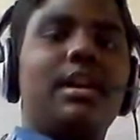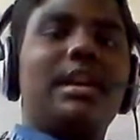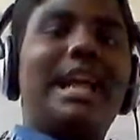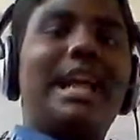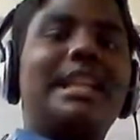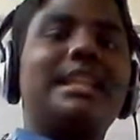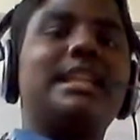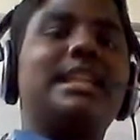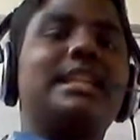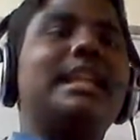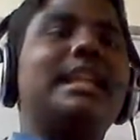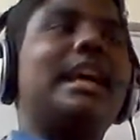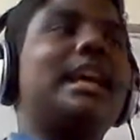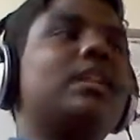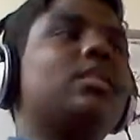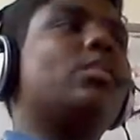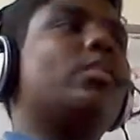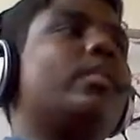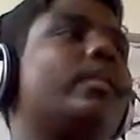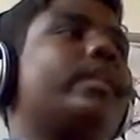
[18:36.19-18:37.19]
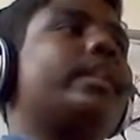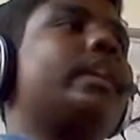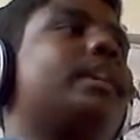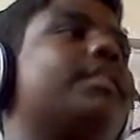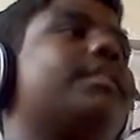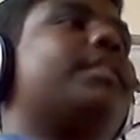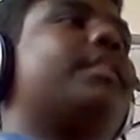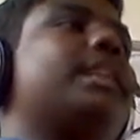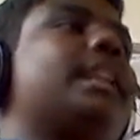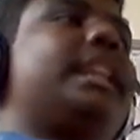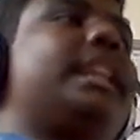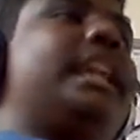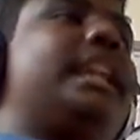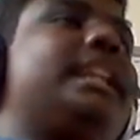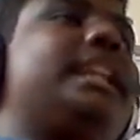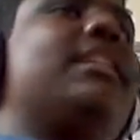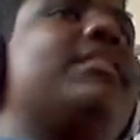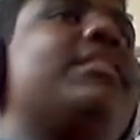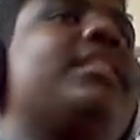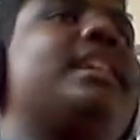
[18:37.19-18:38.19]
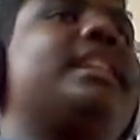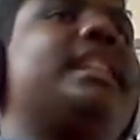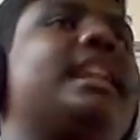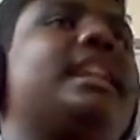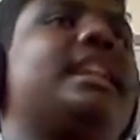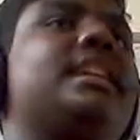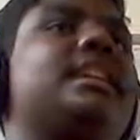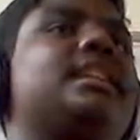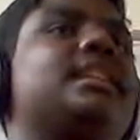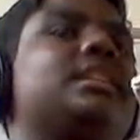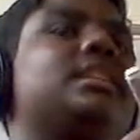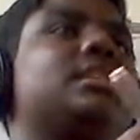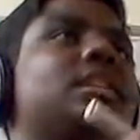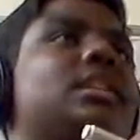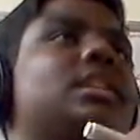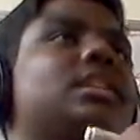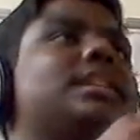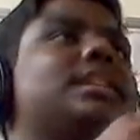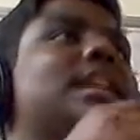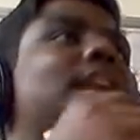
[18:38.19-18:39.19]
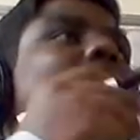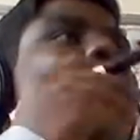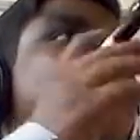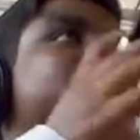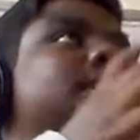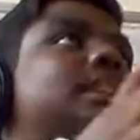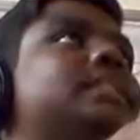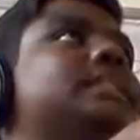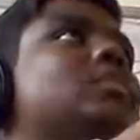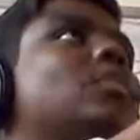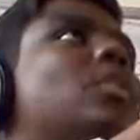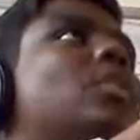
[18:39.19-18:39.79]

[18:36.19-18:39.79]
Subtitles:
rather than going for an area where there is no